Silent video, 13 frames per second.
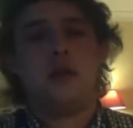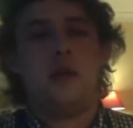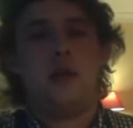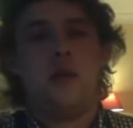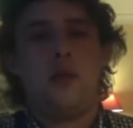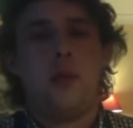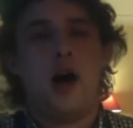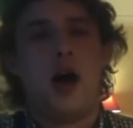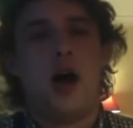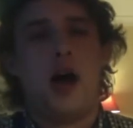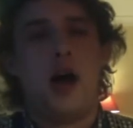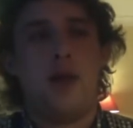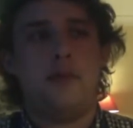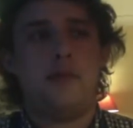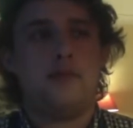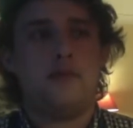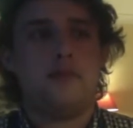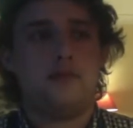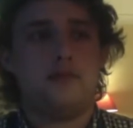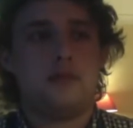But
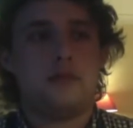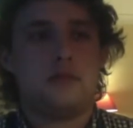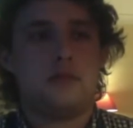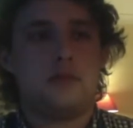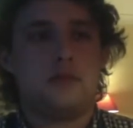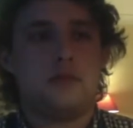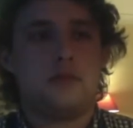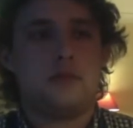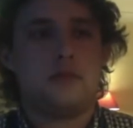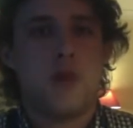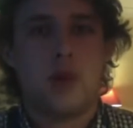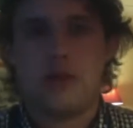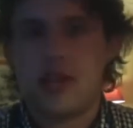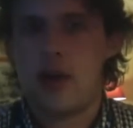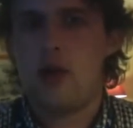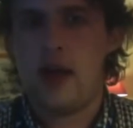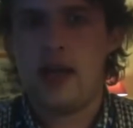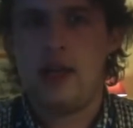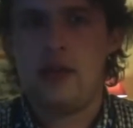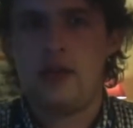no,
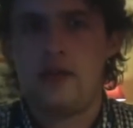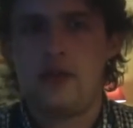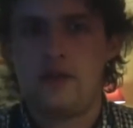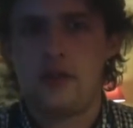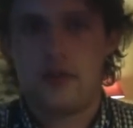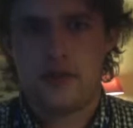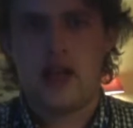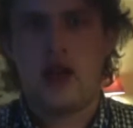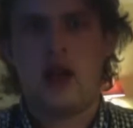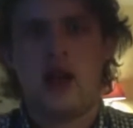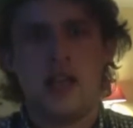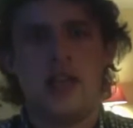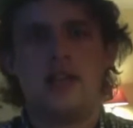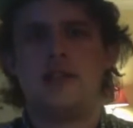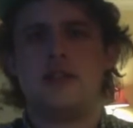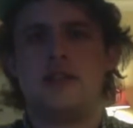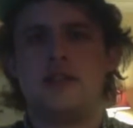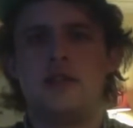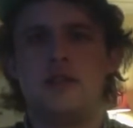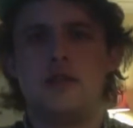Tearaway for the Vita
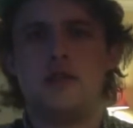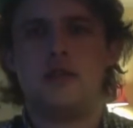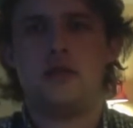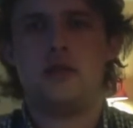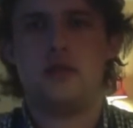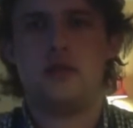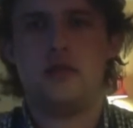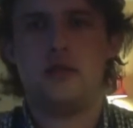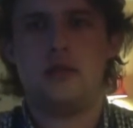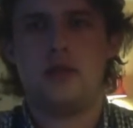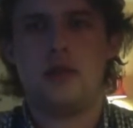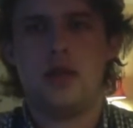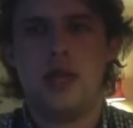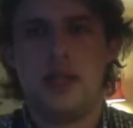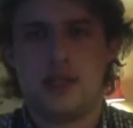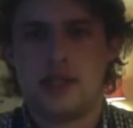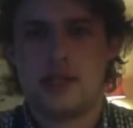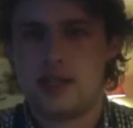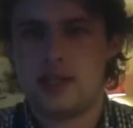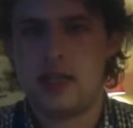is a
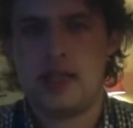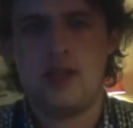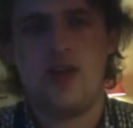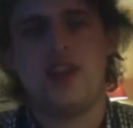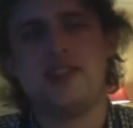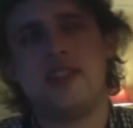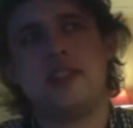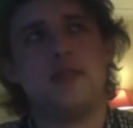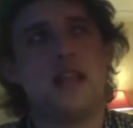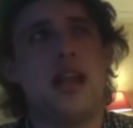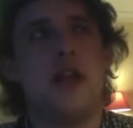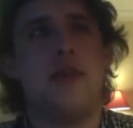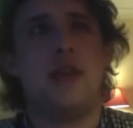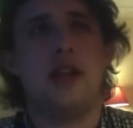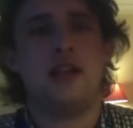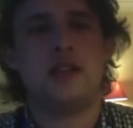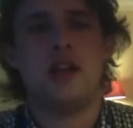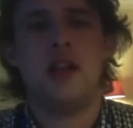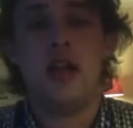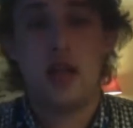system. It's not a system seller, but it's
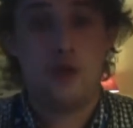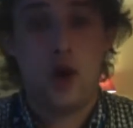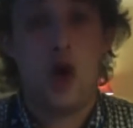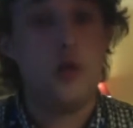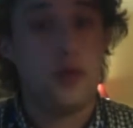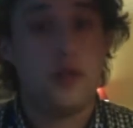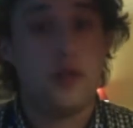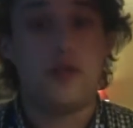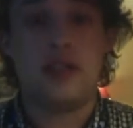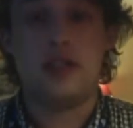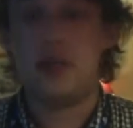if you own the Vita,